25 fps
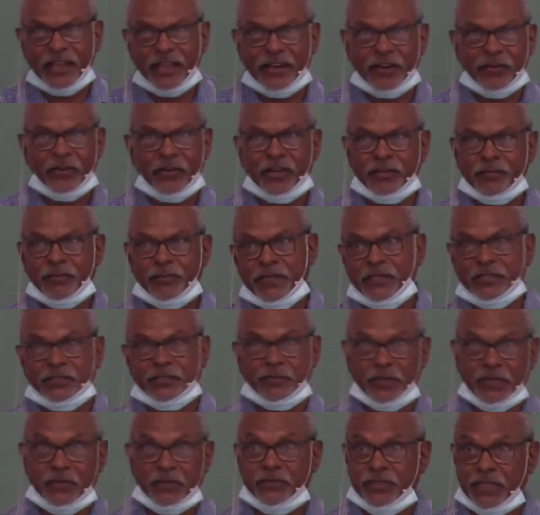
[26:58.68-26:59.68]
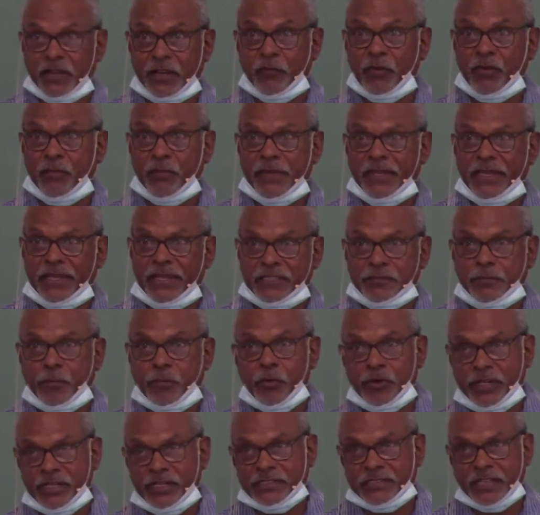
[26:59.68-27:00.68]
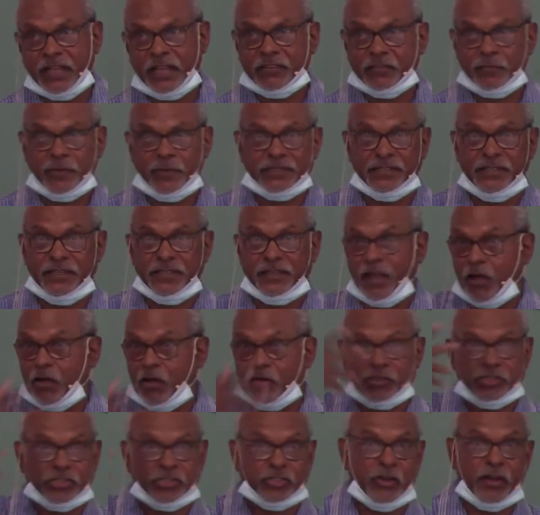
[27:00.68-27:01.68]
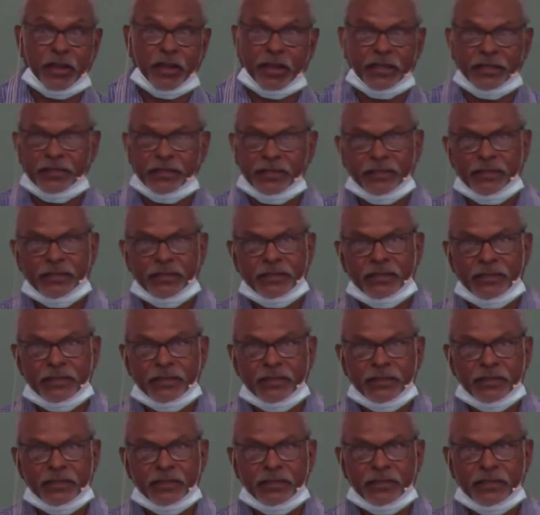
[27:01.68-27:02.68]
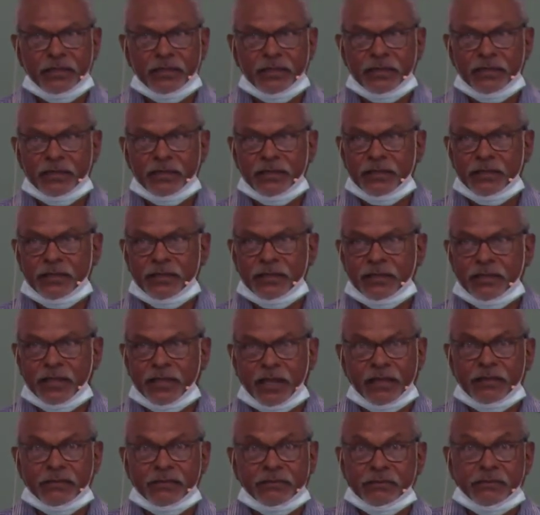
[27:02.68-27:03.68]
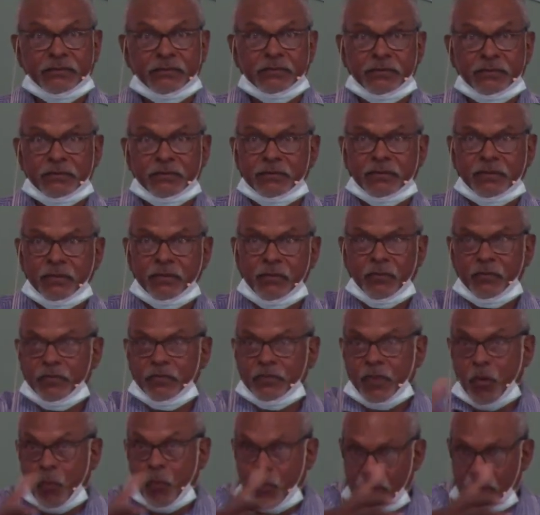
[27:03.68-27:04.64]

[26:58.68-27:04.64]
all right, because we've been exporting stuff, especially coal to China. You know, we're